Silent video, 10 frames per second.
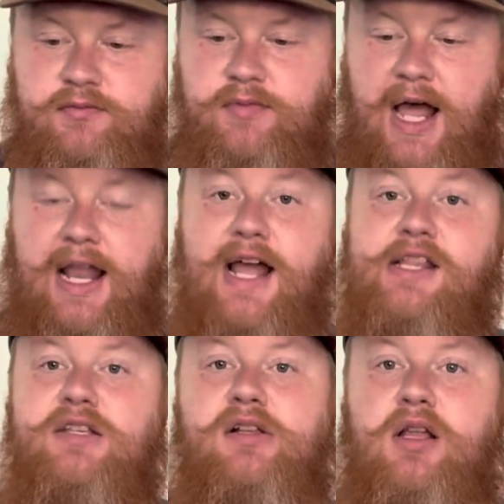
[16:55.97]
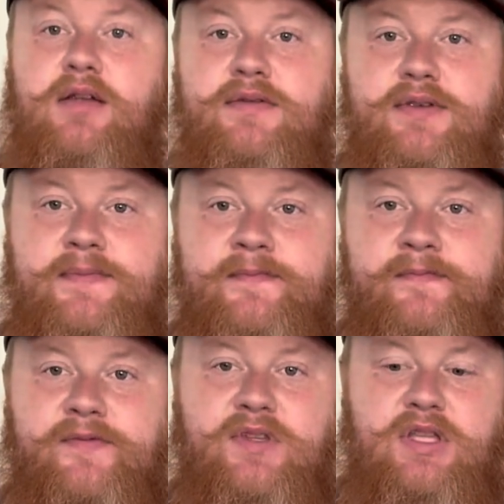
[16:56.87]
like these gloves.
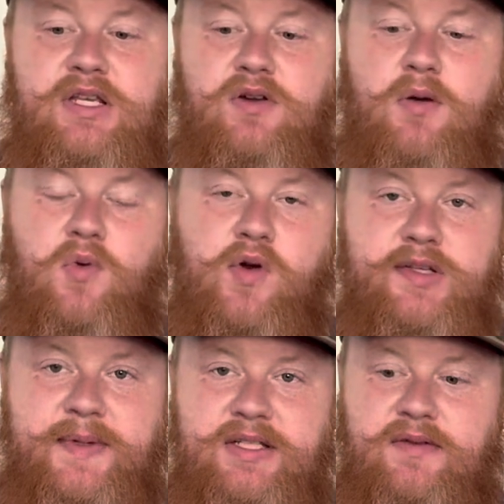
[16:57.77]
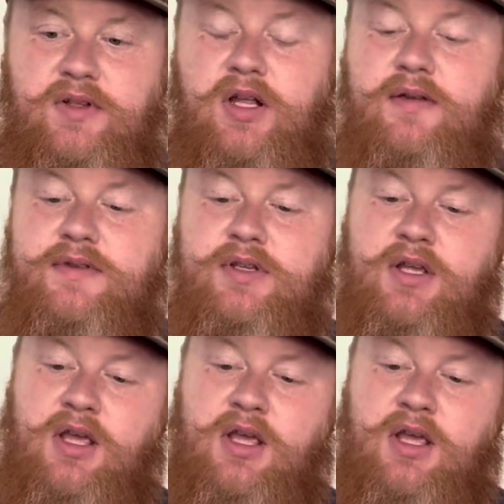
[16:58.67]
These are more expensive gloves.